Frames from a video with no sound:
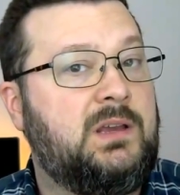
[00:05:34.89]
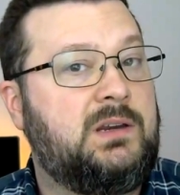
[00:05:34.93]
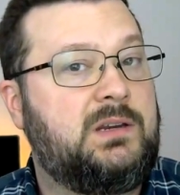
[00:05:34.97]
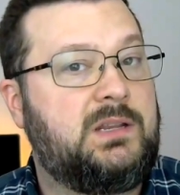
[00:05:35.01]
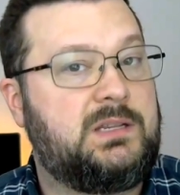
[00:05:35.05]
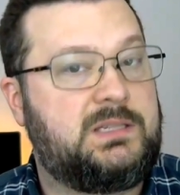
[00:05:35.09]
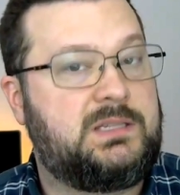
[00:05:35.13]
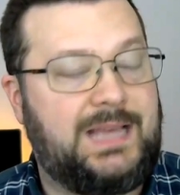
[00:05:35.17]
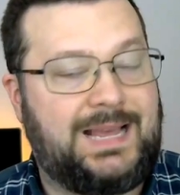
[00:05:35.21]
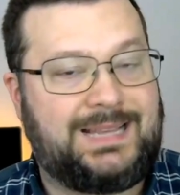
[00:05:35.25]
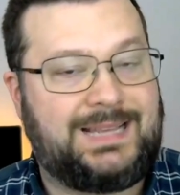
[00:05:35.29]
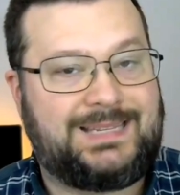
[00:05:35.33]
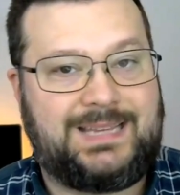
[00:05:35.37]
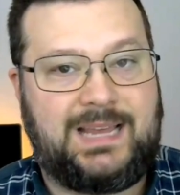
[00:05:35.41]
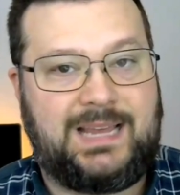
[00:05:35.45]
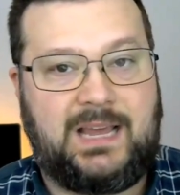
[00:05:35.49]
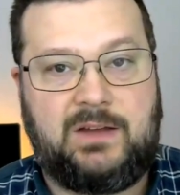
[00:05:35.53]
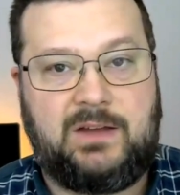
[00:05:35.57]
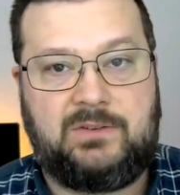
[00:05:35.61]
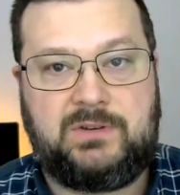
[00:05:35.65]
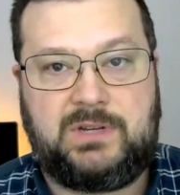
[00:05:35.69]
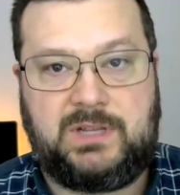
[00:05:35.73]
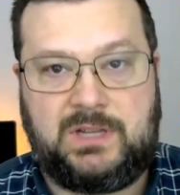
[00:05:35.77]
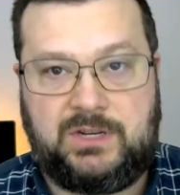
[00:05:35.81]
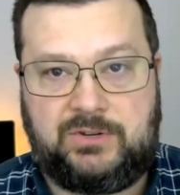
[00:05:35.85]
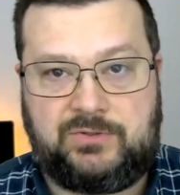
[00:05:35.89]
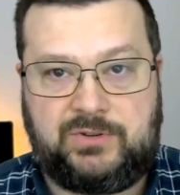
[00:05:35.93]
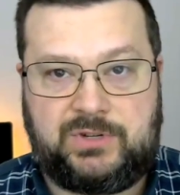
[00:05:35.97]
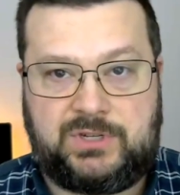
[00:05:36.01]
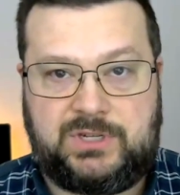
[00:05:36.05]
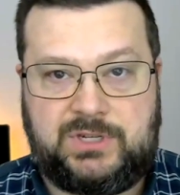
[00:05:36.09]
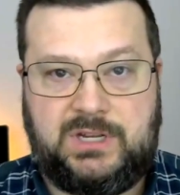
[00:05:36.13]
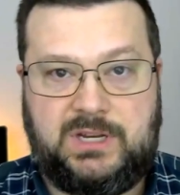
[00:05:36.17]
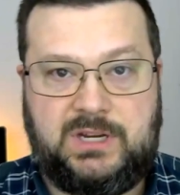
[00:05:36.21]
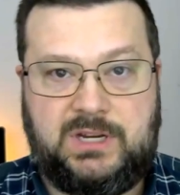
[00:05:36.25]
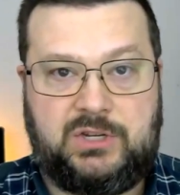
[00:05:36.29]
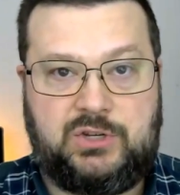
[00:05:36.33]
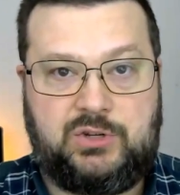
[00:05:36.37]
Does that sound
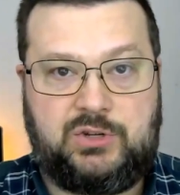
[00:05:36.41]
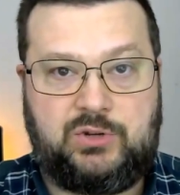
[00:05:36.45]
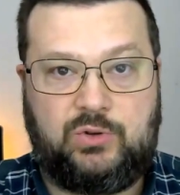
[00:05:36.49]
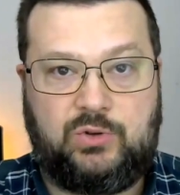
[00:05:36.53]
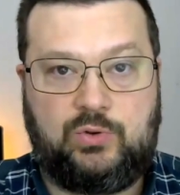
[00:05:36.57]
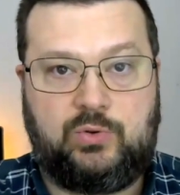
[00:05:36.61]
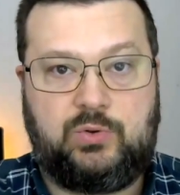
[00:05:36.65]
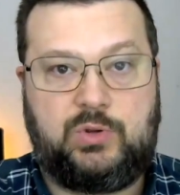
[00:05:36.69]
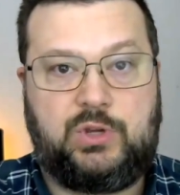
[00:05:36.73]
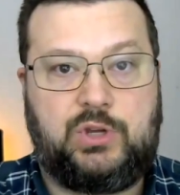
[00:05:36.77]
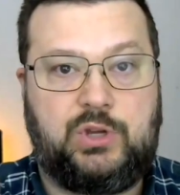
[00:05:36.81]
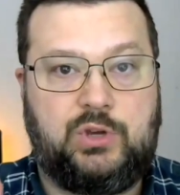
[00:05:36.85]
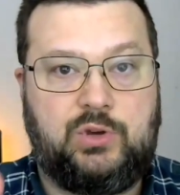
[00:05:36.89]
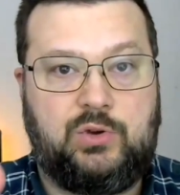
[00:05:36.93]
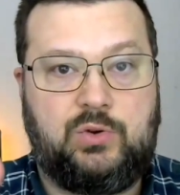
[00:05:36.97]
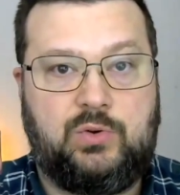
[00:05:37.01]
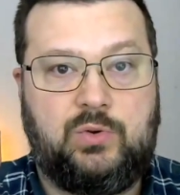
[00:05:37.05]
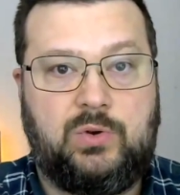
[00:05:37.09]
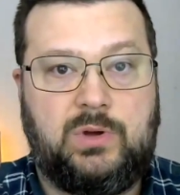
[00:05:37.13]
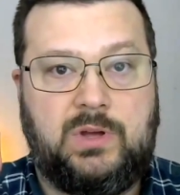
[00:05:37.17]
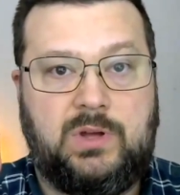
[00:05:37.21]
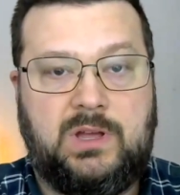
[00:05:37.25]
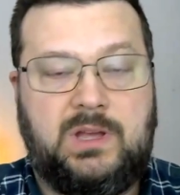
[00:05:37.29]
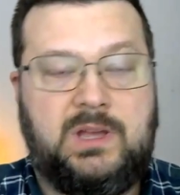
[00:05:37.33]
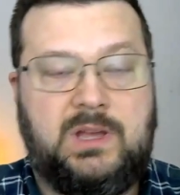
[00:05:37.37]
interesting to you?